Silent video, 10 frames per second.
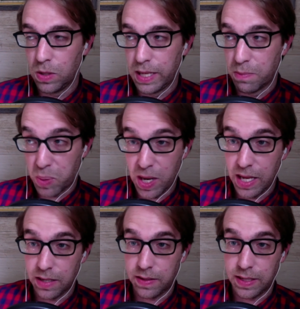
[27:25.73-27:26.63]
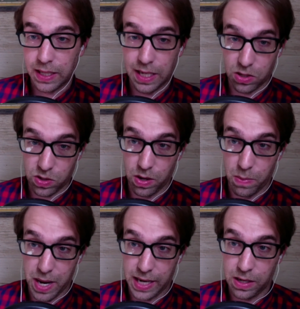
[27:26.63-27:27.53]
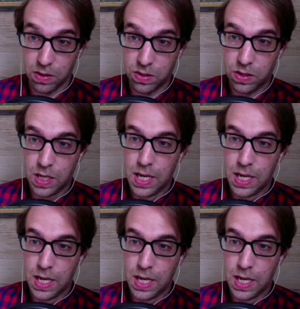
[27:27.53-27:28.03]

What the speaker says: in print to Kickstarter backers.